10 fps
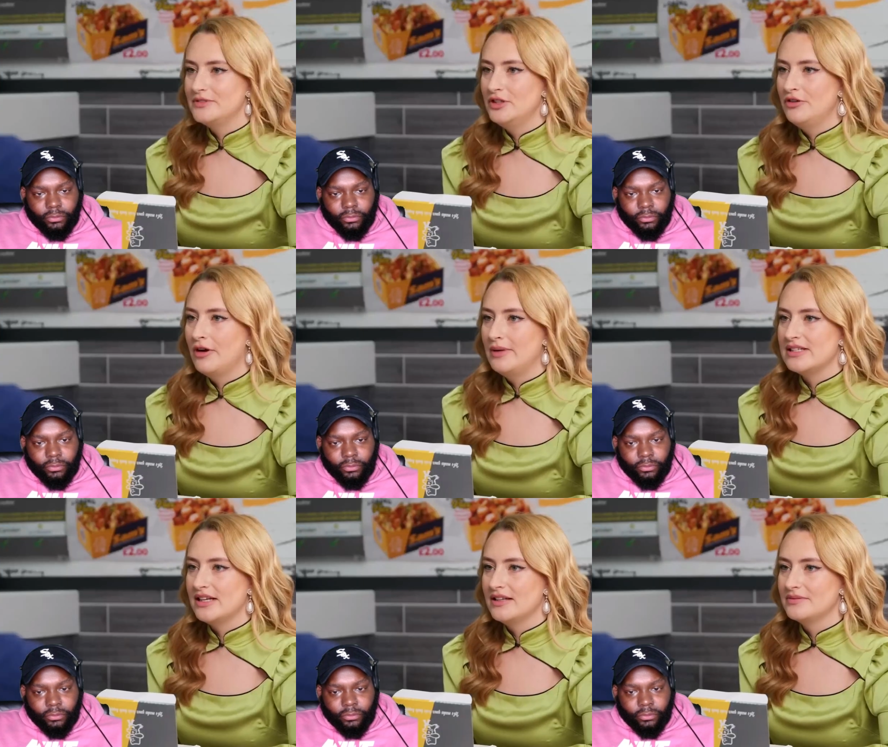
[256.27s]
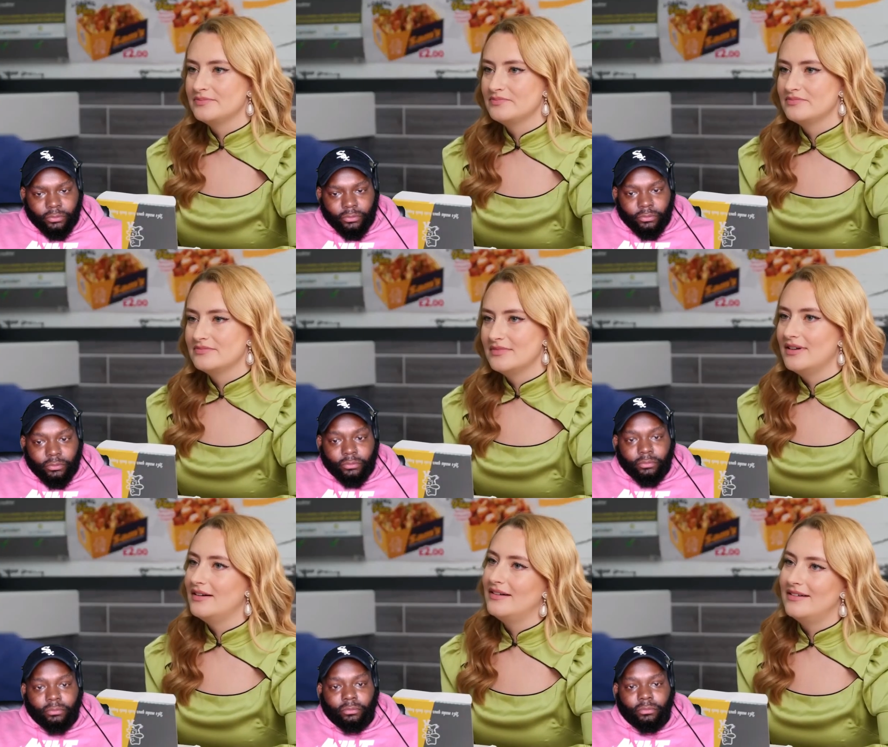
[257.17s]
Speaker 1: You grew up listening?
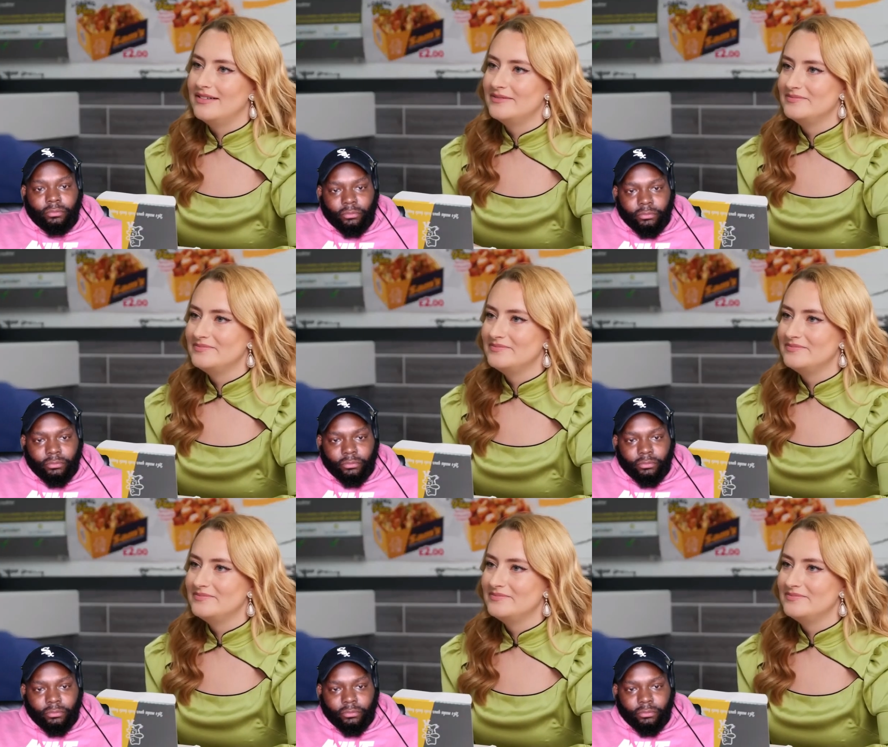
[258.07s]
Oh.